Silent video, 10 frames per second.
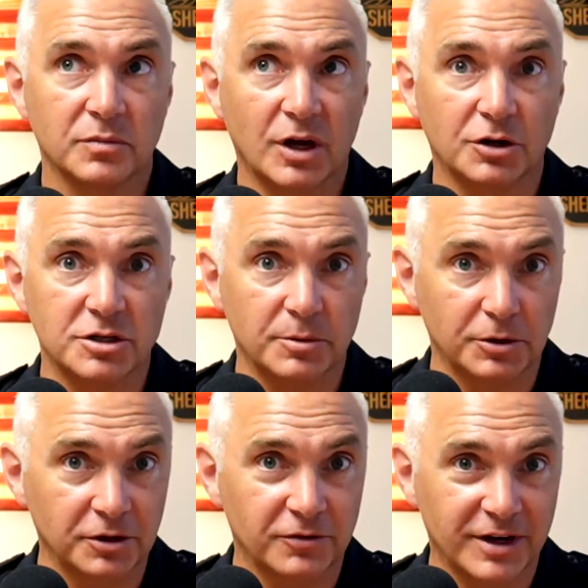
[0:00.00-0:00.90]
our
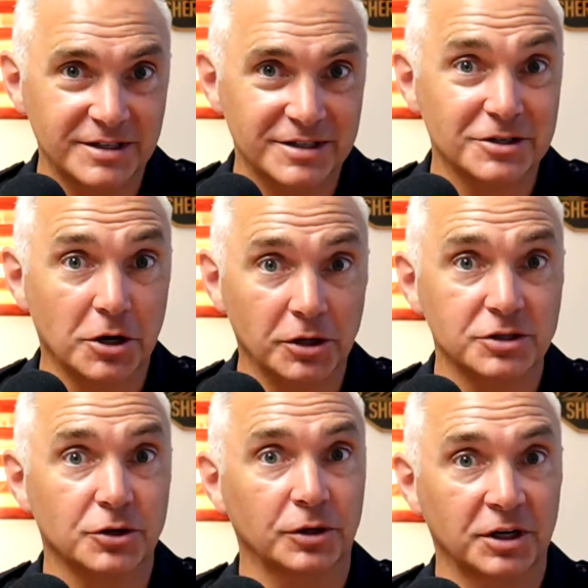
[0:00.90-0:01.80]
typical advice is call us
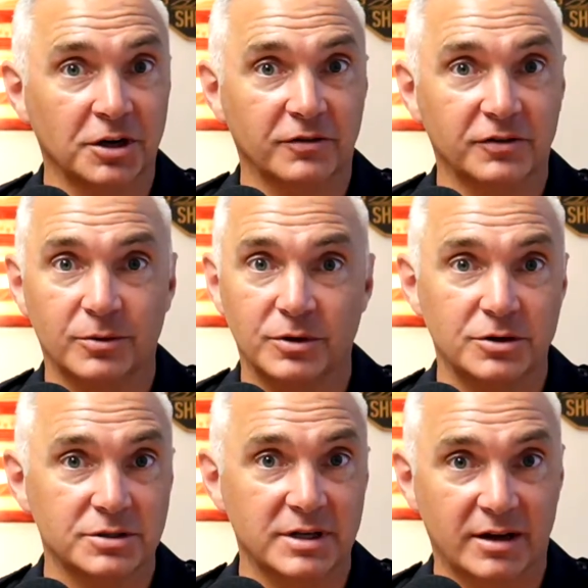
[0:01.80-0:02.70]
early and often. We
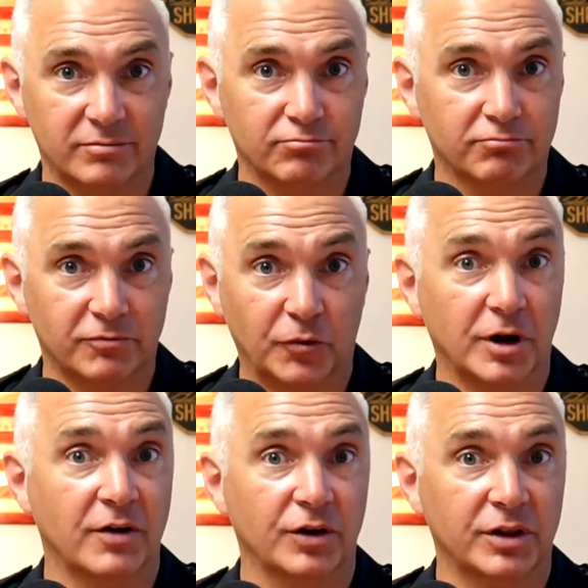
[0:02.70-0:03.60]
use that for
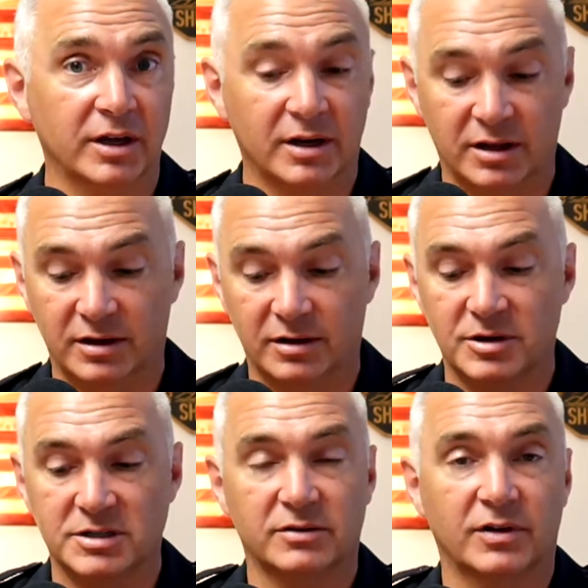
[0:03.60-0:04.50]
everything, and I think
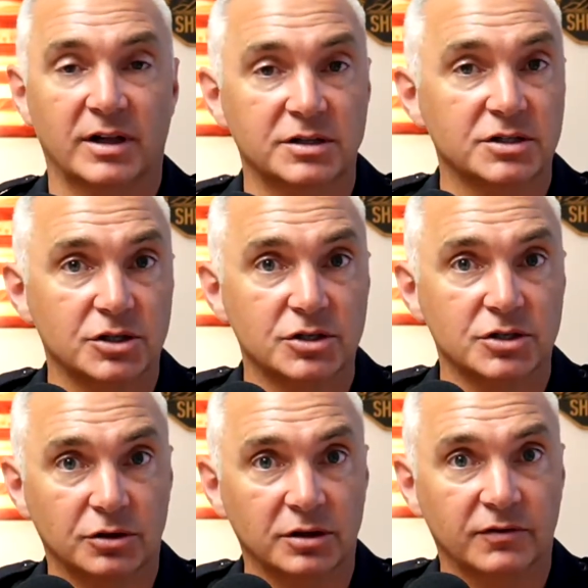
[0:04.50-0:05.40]
domestic violence
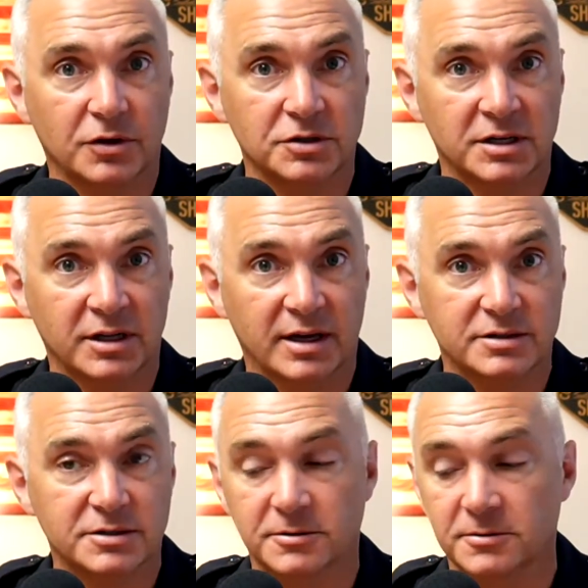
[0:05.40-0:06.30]
certainly falls into that. So